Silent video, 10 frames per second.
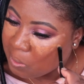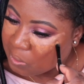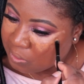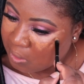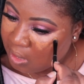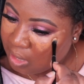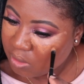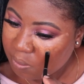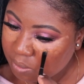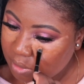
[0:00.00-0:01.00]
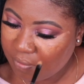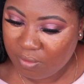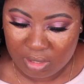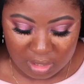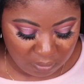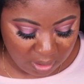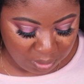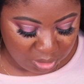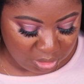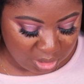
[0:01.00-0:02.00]
So I could definitely get away
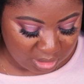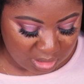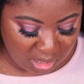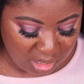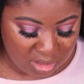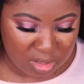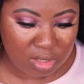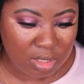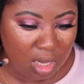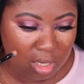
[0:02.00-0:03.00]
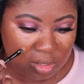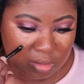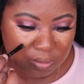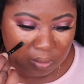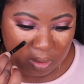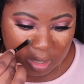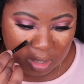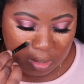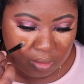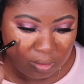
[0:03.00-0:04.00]
with 13 Dark as
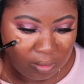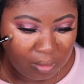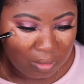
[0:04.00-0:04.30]
well.